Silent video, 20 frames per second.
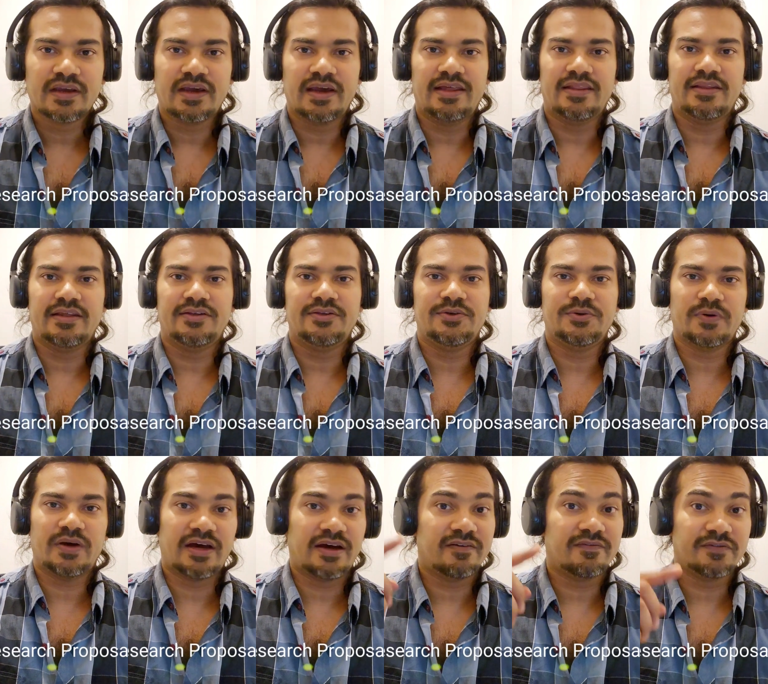and then you
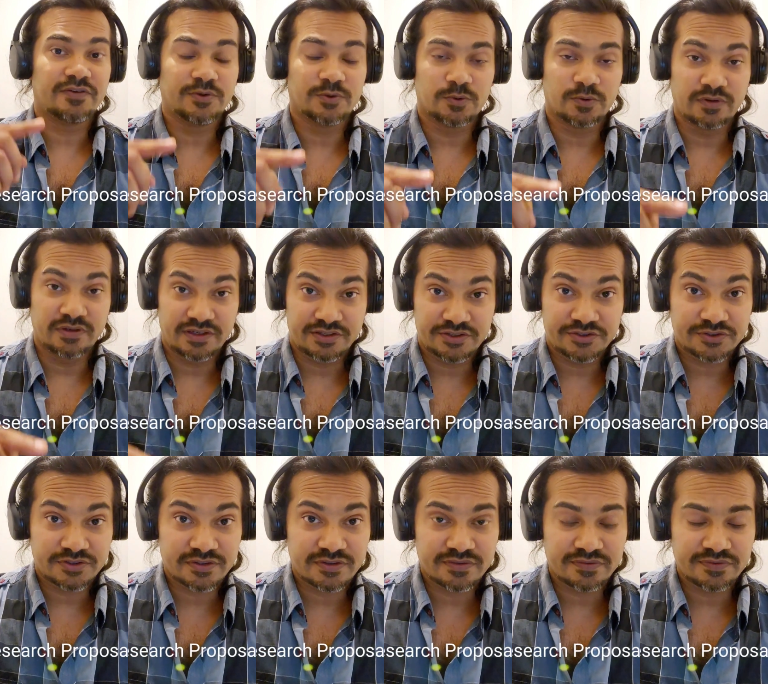have your
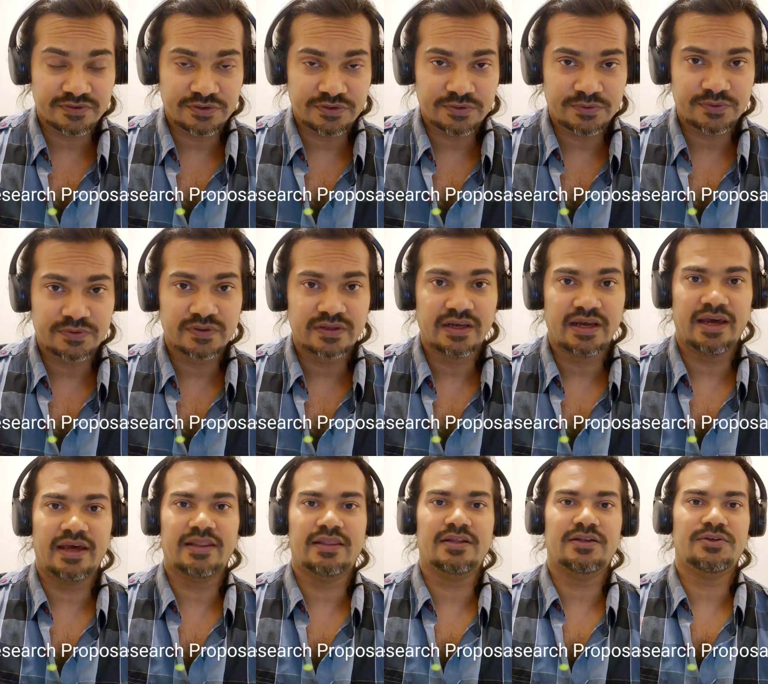literature review,
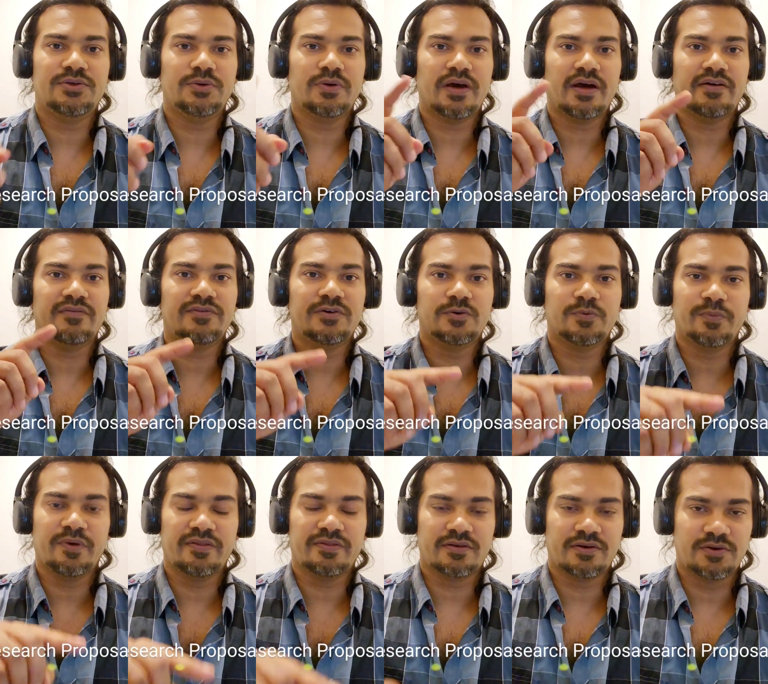and then you have your
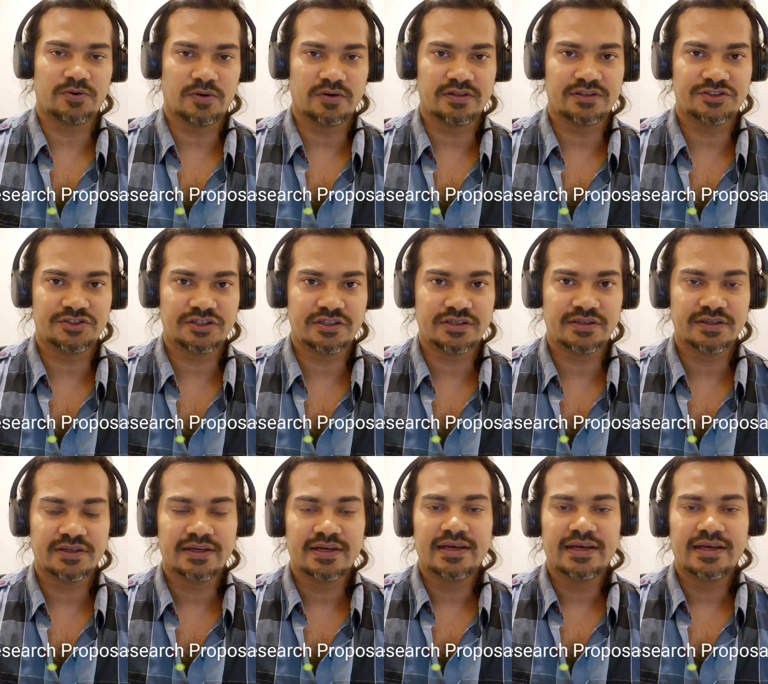methodology,